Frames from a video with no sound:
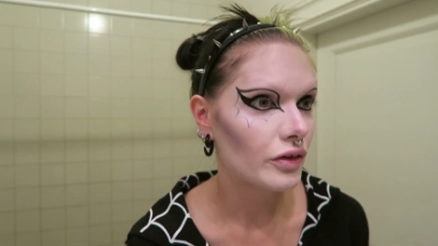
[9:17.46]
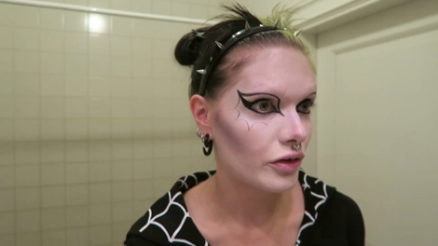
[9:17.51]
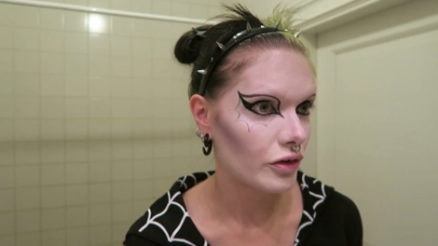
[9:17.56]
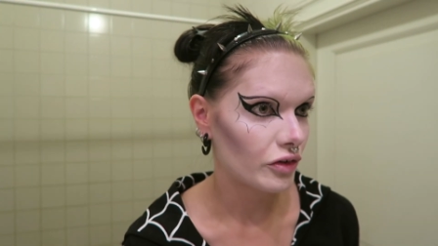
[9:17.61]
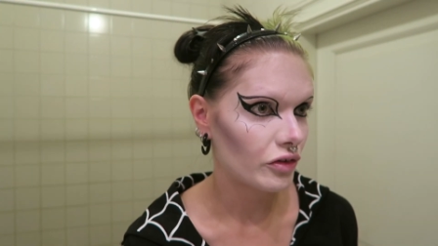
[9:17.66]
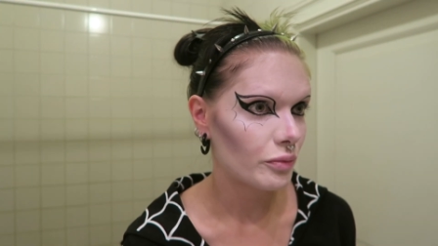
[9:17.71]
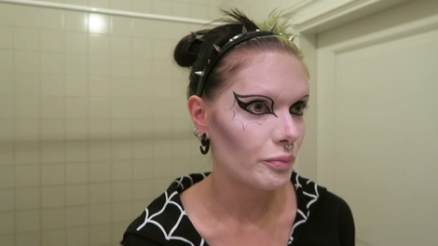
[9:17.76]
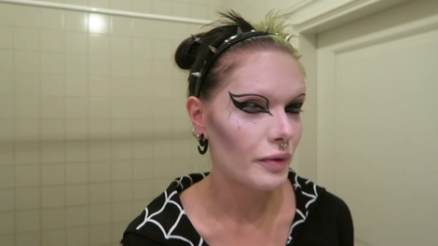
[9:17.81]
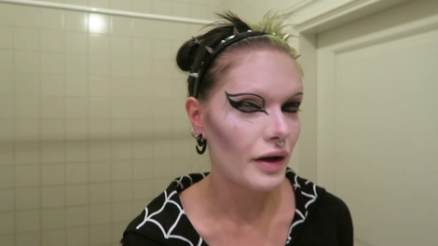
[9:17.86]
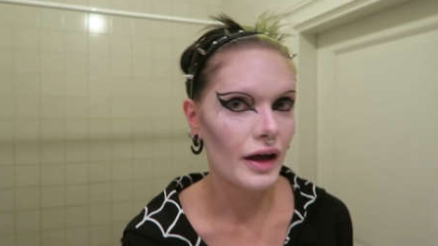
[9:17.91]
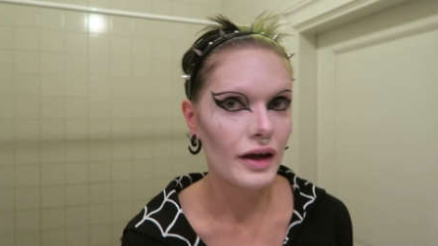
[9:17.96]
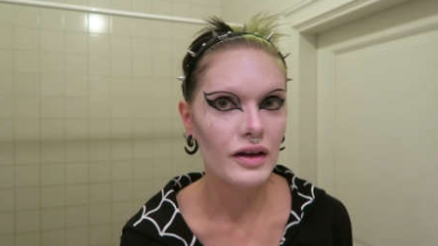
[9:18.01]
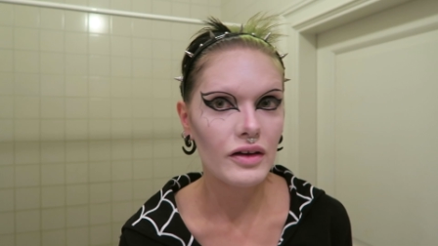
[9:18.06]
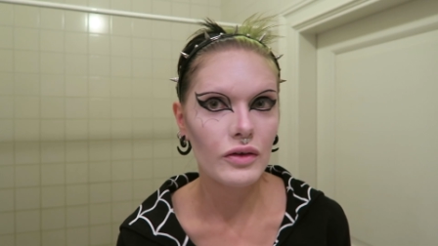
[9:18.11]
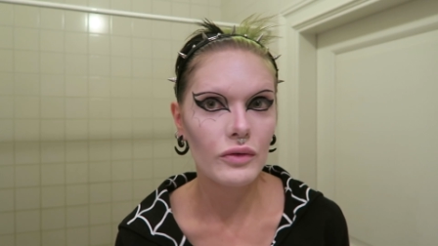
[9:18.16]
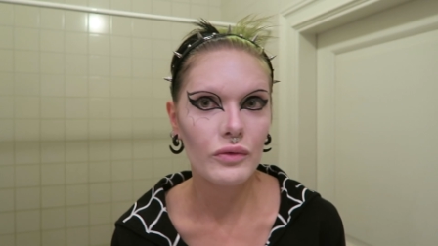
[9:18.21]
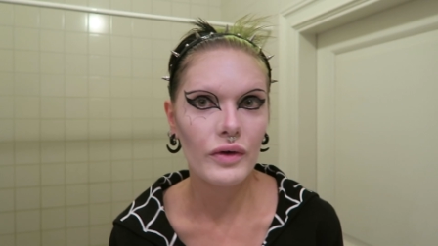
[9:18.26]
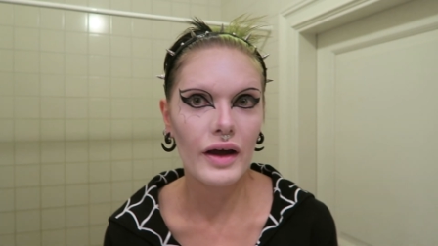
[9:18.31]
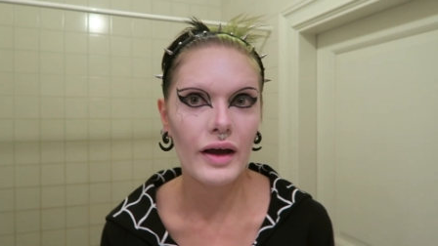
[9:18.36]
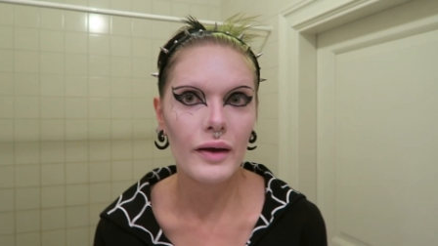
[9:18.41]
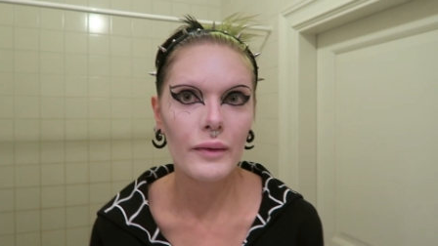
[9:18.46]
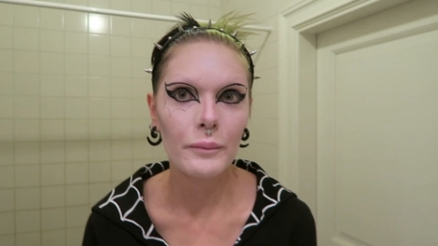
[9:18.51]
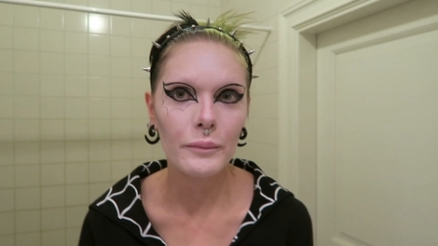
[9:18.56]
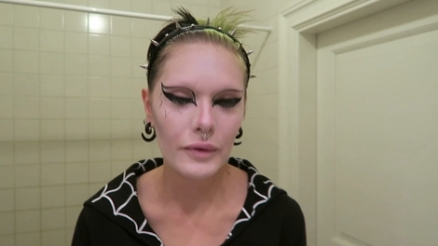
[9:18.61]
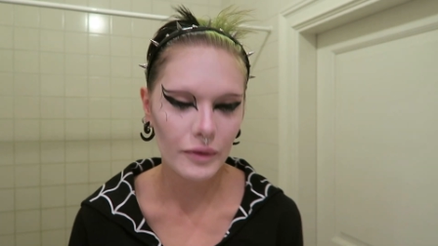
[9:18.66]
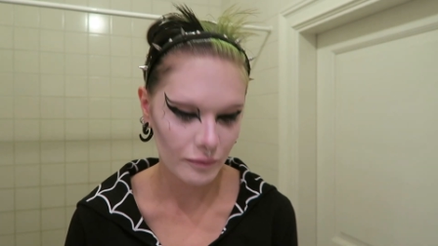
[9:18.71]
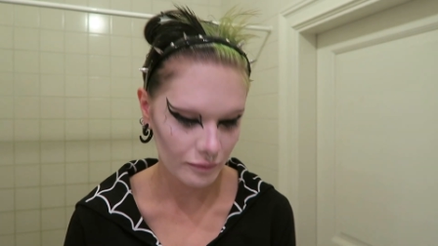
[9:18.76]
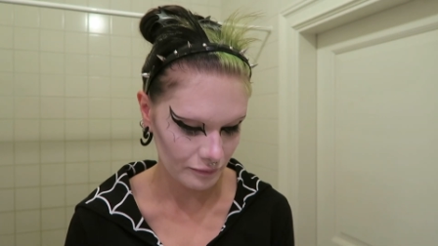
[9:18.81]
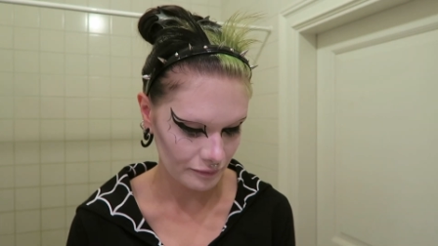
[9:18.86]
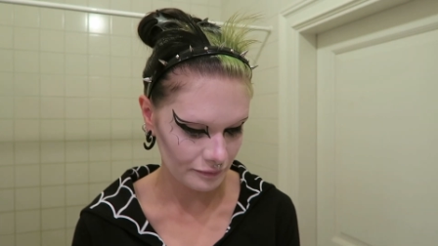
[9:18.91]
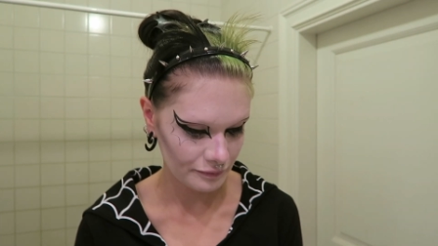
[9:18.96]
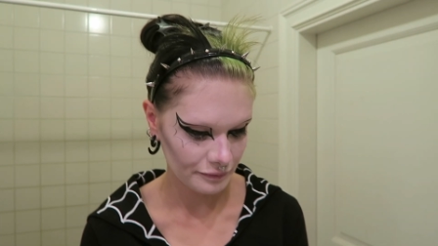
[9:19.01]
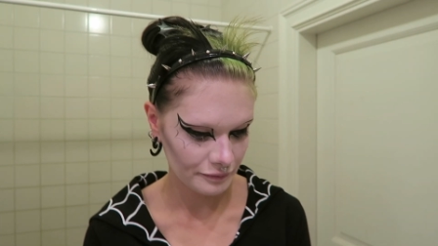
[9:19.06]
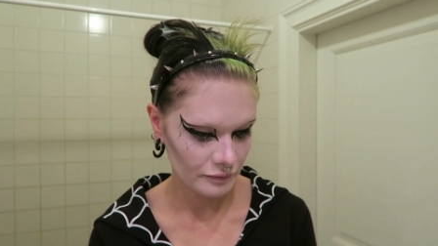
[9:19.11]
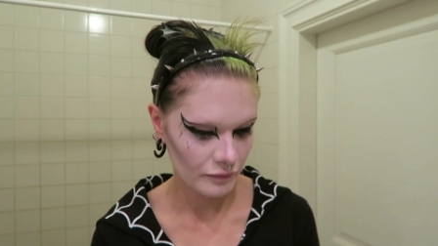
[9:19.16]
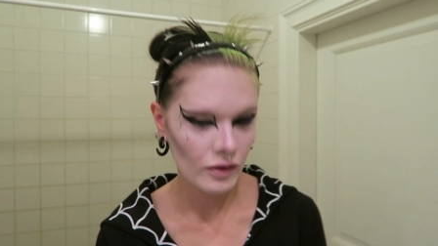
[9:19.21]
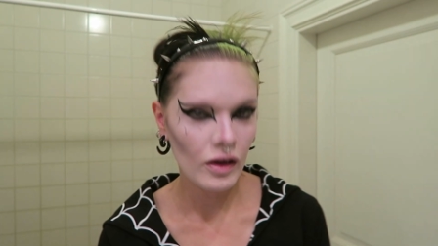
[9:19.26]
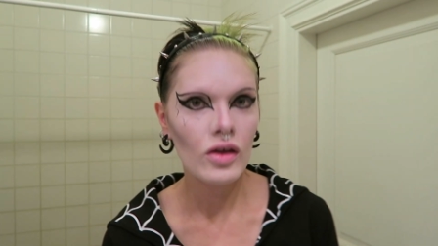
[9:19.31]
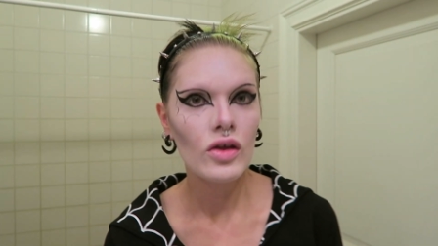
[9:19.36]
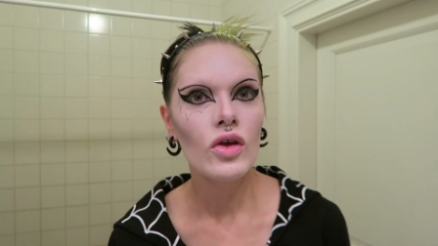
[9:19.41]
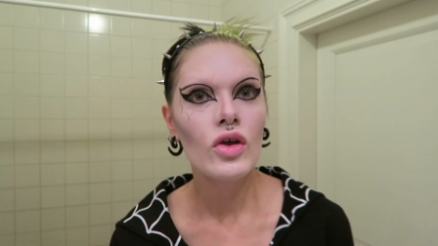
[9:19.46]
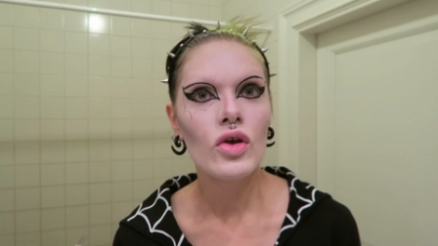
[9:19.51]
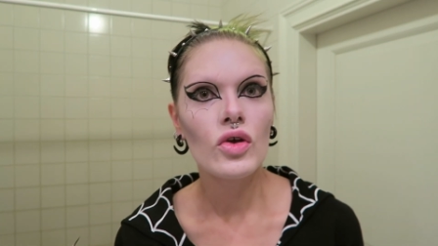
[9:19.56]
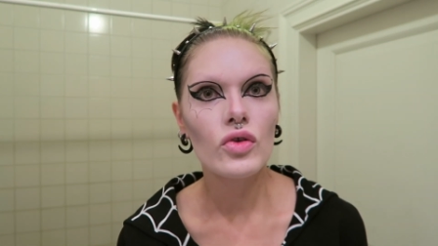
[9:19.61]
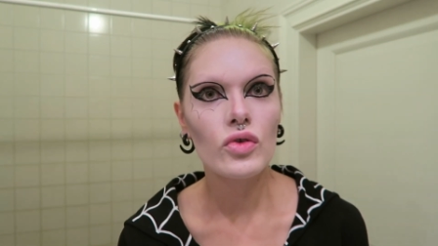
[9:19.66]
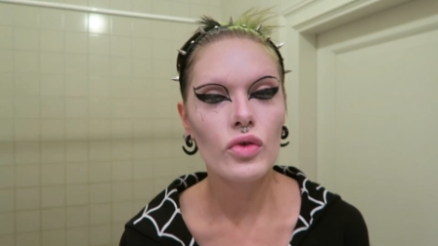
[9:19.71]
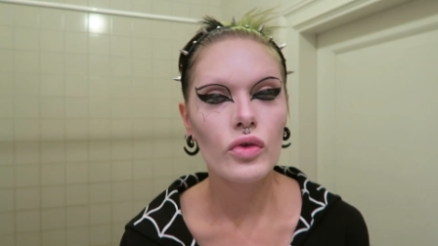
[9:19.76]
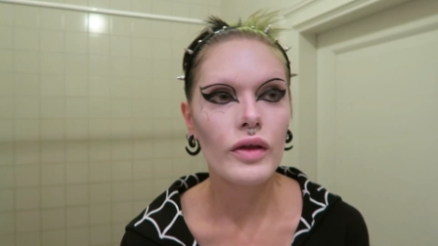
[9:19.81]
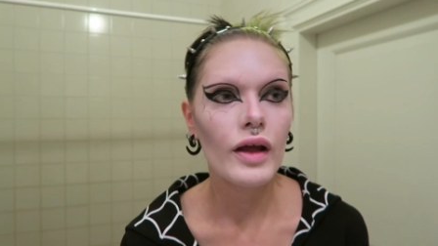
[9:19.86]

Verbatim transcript: the spider web. So